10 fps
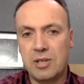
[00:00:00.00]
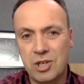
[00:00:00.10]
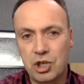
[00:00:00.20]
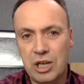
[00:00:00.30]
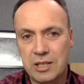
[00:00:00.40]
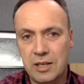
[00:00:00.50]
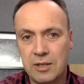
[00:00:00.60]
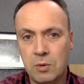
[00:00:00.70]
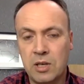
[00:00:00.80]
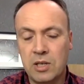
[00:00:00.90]
is suggesting
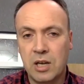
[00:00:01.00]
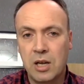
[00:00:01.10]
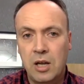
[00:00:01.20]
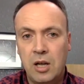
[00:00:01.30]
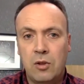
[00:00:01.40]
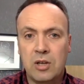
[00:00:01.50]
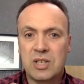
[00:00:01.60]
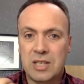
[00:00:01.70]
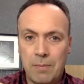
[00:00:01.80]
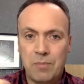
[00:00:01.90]
to us that
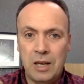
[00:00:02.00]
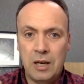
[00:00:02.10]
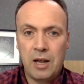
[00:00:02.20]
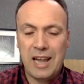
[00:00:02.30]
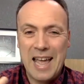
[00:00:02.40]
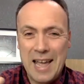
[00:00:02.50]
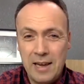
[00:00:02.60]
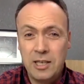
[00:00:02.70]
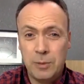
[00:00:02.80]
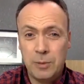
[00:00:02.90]
something like
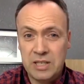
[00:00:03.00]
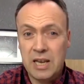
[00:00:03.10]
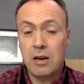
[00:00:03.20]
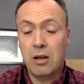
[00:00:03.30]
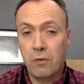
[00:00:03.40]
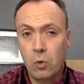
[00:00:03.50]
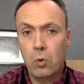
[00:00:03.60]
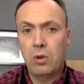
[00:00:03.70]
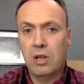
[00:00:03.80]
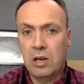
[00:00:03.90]
80% of
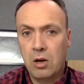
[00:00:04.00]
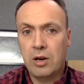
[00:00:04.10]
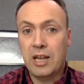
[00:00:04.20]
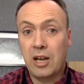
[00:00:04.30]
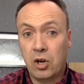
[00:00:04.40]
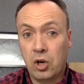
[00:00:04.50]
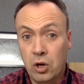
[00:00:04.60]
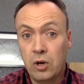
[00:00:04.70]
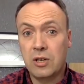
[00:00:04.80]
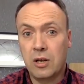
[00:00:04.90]
all the learning
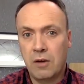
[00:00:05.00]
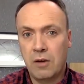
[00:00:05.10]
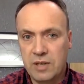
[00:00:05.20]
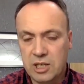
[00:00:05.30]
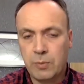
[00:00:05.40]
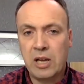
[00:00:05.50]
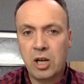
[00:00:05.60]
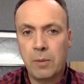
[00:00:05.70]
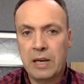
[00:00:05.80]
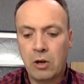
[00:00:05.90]
could have dissipated,
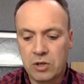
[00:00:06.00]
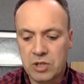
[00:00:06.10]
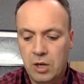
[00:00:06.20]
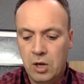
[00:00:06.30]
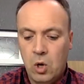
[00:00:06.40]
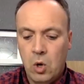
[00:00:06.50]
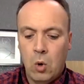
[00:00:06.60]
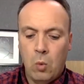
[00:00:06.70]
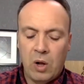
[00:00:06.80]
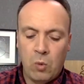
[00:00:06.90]
could be lost.
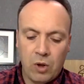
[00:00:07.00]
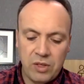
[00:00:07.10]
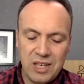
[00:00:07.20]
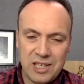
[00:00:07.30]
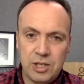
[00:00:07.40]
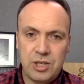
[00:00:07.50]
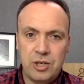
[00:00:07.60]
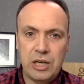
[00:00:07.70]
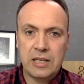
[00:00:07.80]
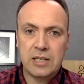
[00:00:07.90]
Well, what this is
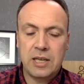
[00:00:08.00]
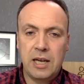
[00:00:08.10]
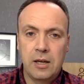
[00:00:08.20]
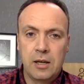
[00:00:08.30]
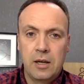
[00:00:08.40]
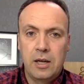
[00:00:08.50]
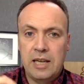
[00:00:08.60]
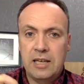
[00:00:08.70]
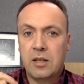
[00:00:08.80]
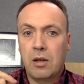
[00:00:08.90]
suggesting
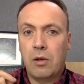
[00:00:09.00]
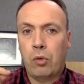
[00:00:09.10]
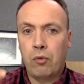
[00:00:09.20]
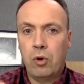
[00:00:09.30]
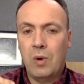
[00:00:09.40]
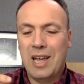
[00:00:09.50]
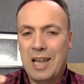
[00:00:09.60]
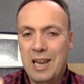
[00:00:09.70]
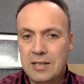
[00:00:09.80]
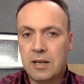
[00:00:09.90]
is that through
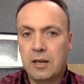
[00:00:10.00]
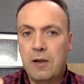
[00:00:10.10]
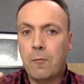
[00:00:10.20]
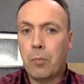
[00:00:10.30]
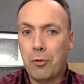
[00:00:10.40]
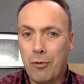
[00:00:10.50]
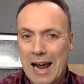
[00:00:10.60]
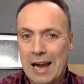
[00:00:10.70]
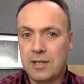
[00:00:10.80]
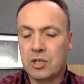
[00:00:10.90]
interleave
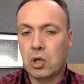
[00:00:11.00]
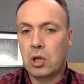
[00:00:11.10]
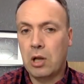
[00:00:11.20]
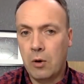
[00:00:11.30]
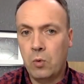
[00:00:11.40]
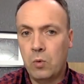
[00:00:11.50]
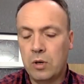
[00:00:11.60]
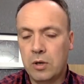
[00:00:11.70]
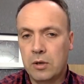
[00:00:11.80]
practice alone,